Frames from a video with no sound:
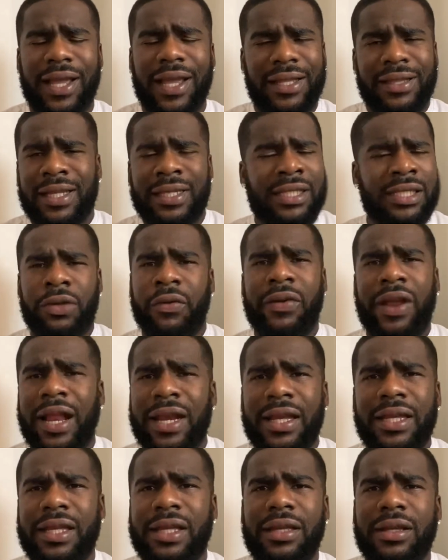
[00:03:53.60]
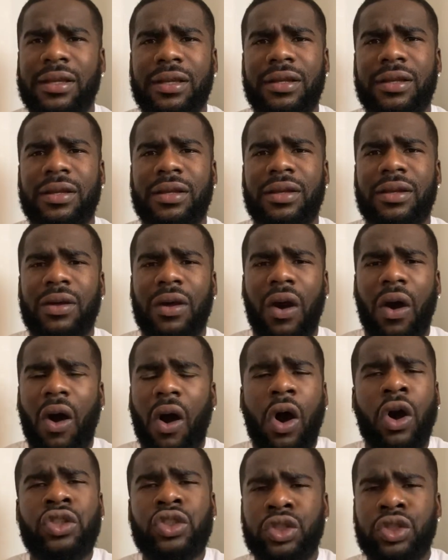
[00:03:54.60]
This is the reality.
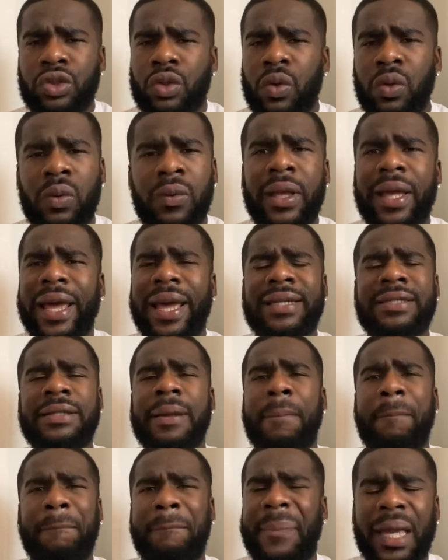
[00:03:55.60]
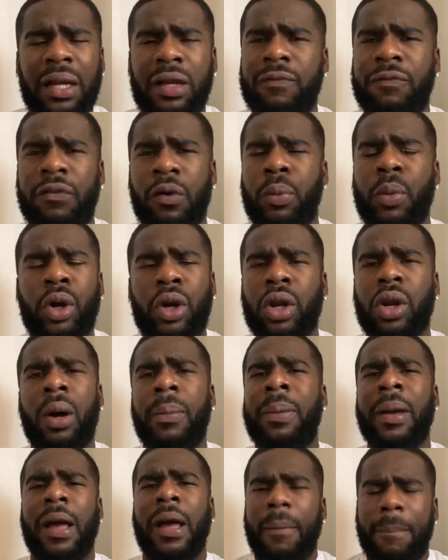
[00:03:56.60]
Arsenal is a big football
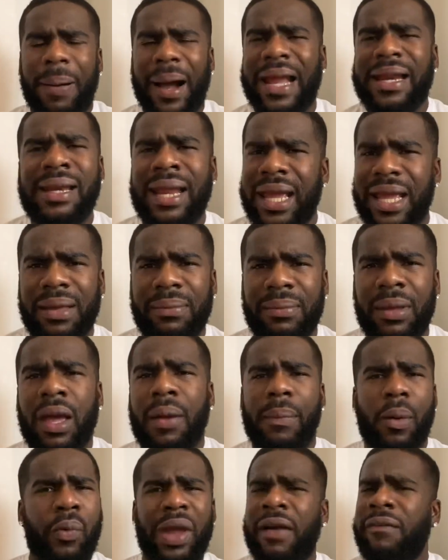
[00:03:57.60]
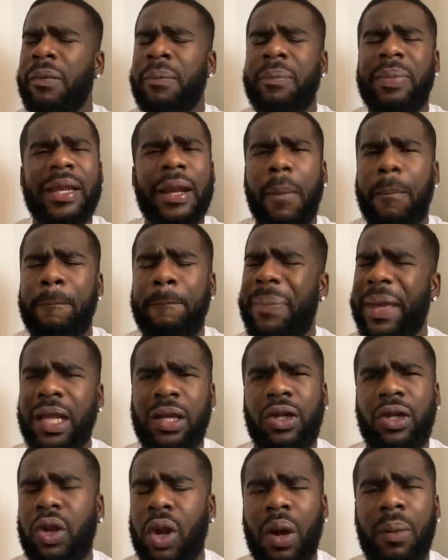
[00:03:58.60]
club by name, but we haven't been a
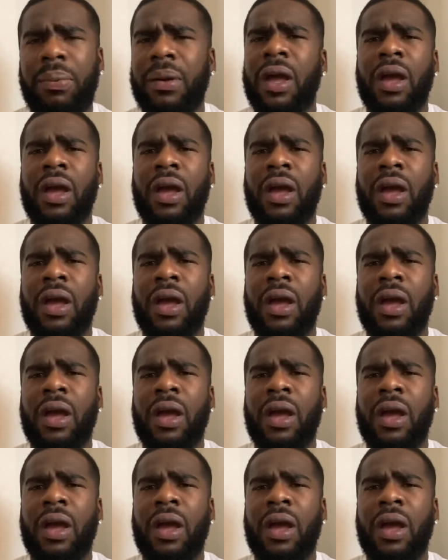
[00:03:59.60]
big club